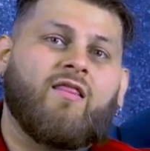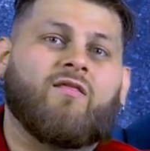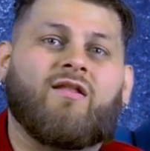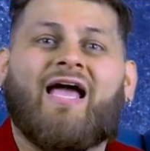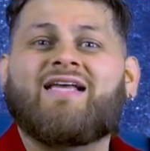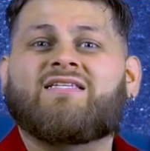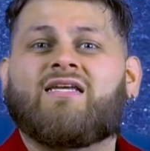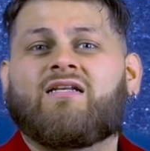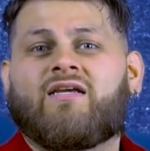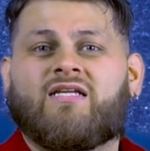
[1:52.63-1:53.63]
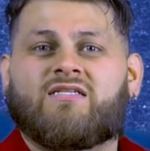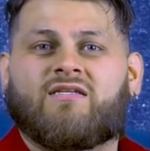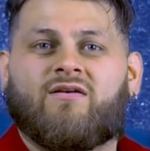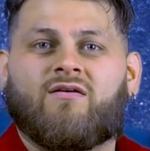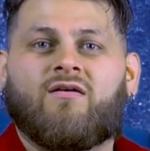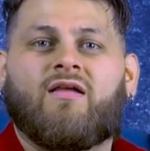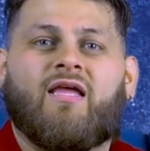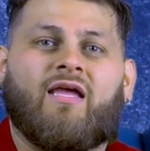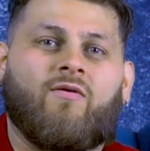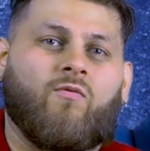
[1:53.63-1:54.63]
The last thing to consider
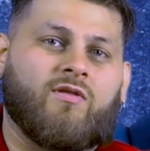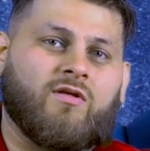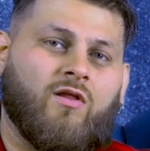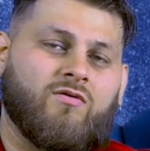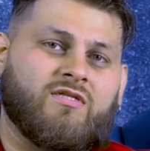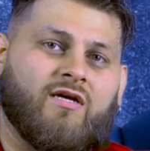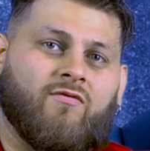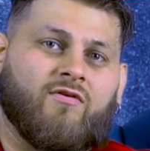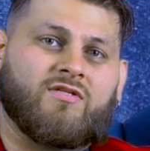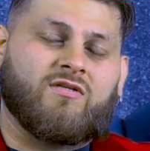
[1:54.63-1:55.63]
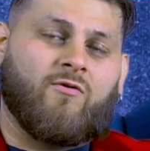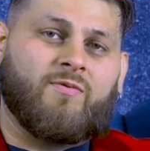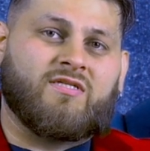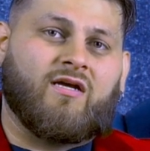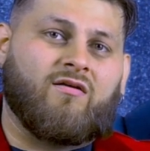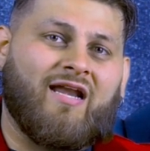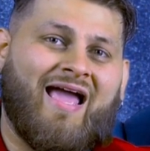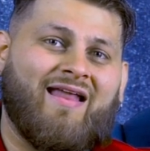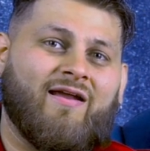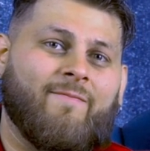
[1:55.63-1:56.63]
with closed cell versus open cell in an
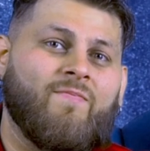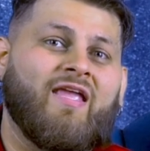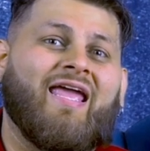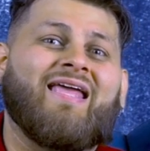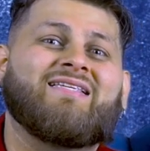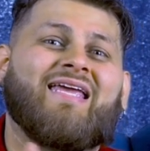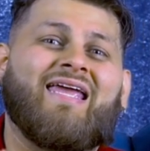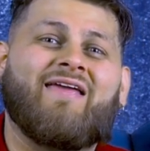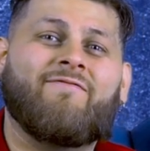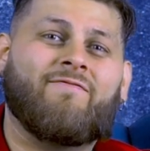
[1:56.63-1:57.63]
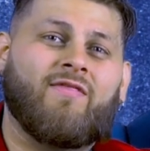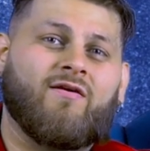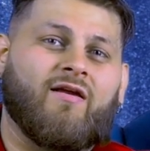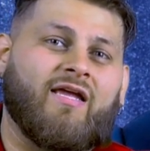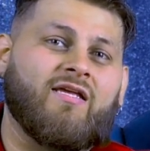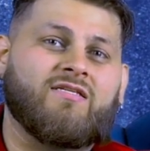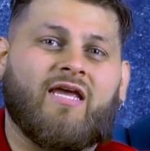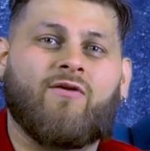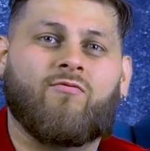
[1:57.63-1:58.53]
attic is if there is a